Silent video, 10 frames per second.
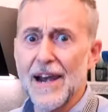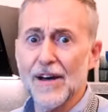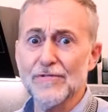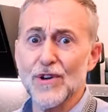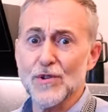
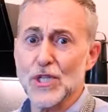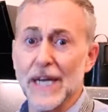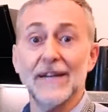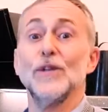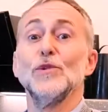love roast
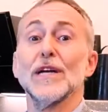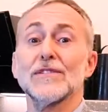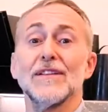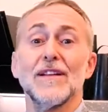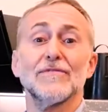chicken. Who
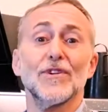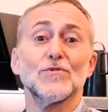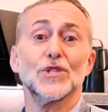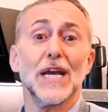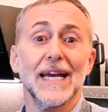doesn't love
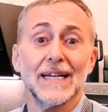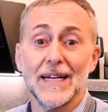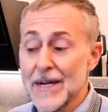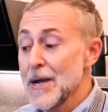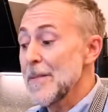roast chicken?
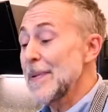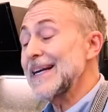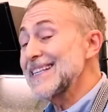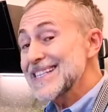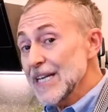But
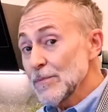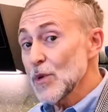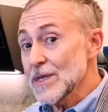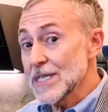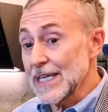in some
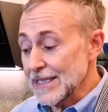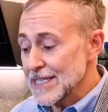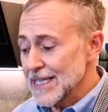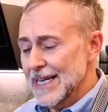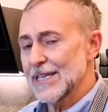
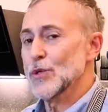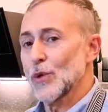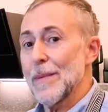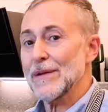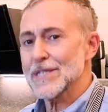cuisines, it's
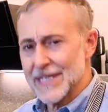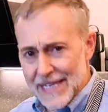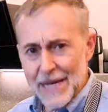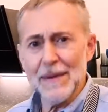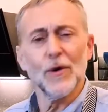all about
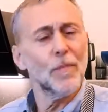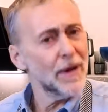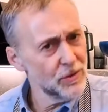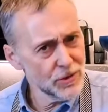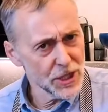steaming or
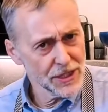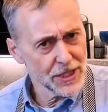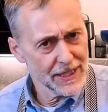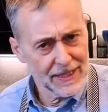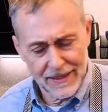poaching
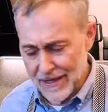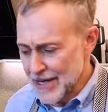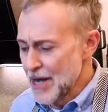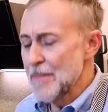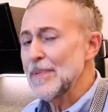chicken.
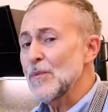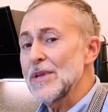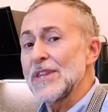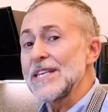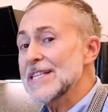But
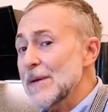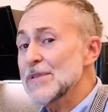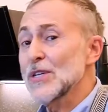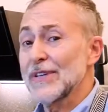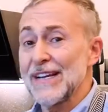with the
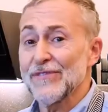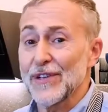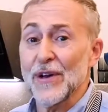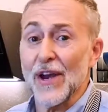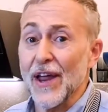Samsung
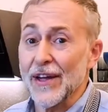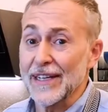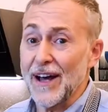Infinite Line